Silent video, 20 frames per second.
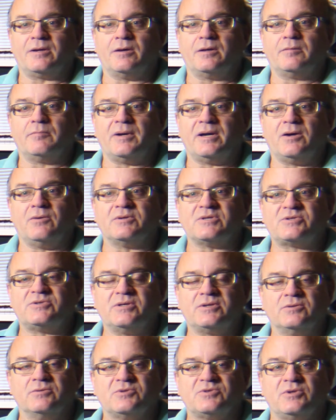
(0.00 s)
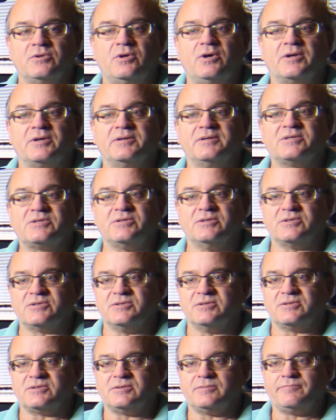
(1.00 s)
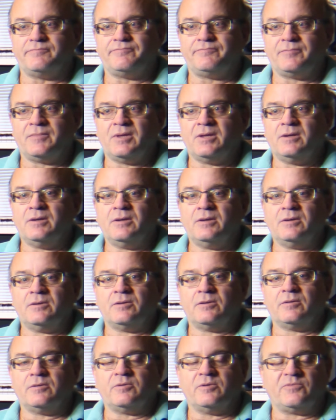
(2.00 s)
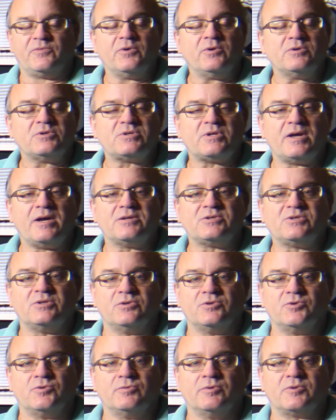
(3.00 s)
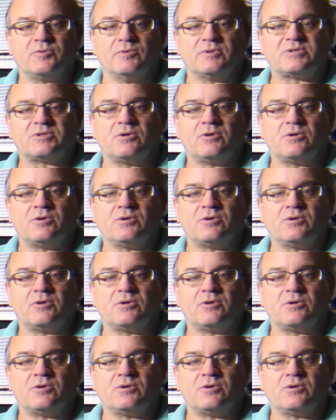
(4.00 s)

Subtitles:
unbalanced signals long distances. The first has to do with what's